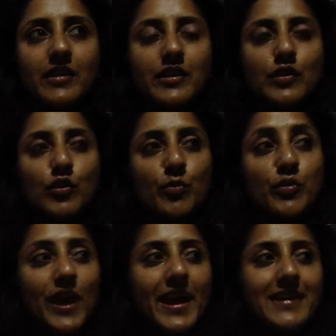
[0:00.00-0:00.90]
your
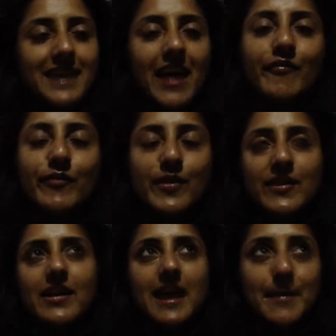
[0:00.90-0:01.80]
prayers are
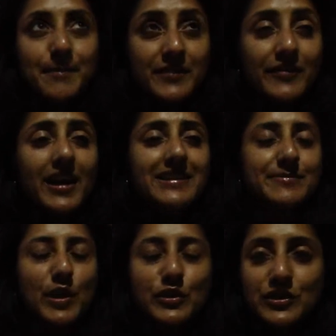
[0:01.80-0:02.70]
amplified,
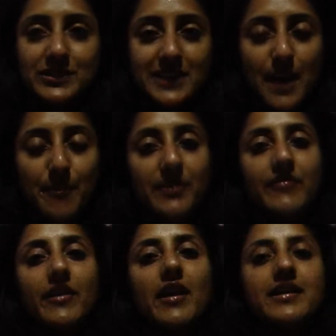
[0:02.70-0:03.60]
emotions are
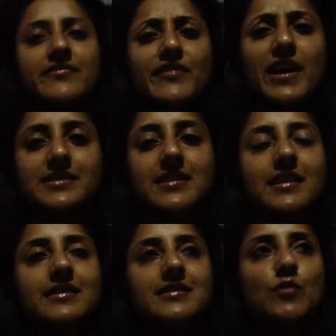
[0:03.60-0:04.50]
amplified. In fact, I
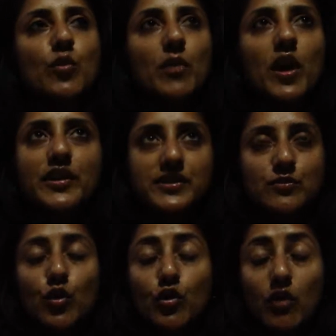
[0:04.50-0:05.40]
think there's more murders,
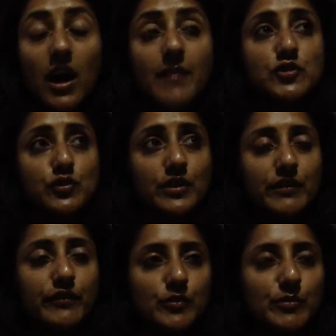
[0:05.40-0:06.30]
more crime during a
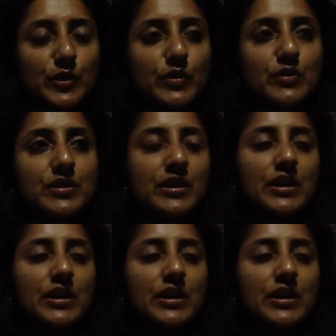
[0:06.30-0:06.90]
full moon.